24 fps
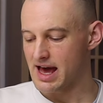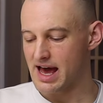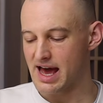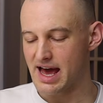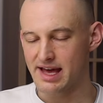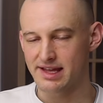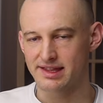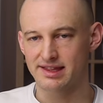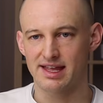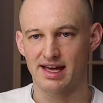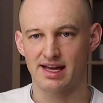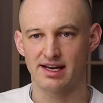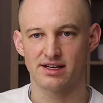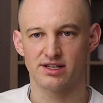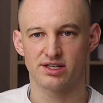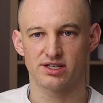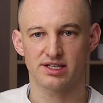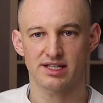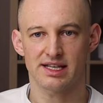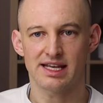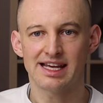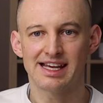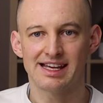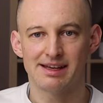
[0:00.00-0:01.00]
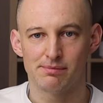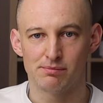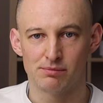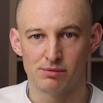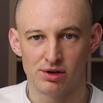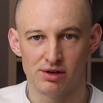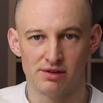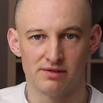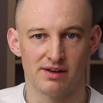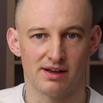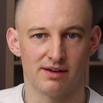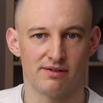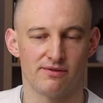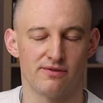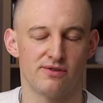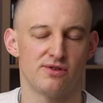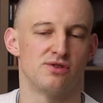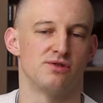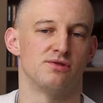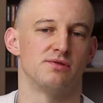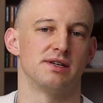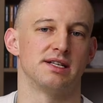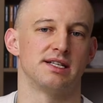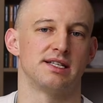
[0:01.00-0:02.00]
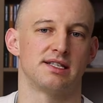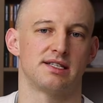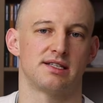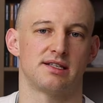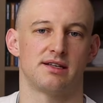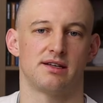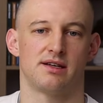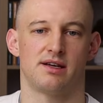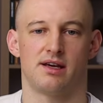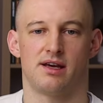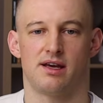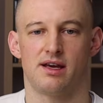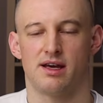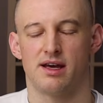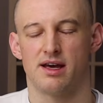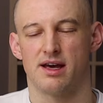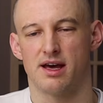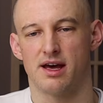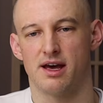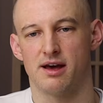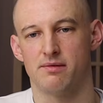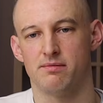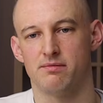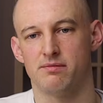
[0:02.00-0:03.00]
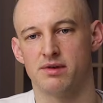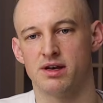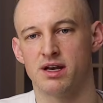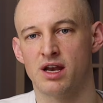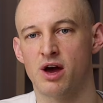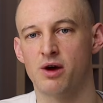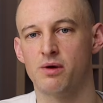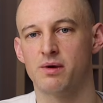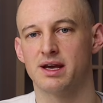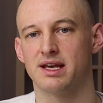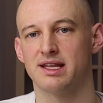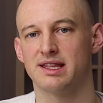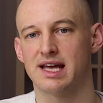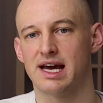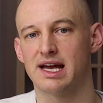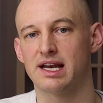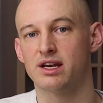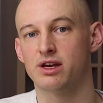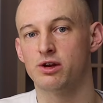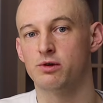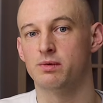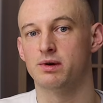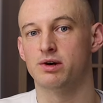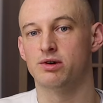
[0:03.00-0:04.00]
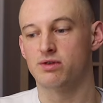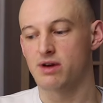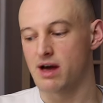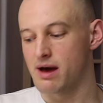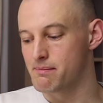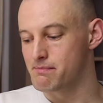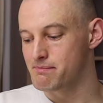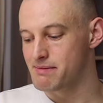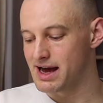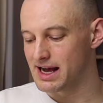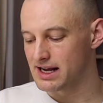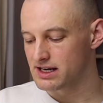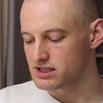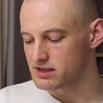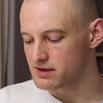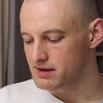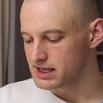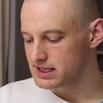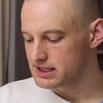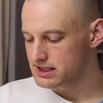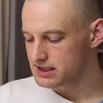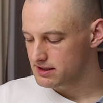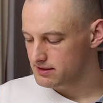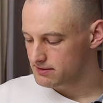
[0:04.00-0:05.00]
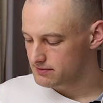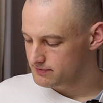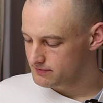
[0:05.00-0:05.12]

and then just keep moving forwards, knowing that you will come back to it.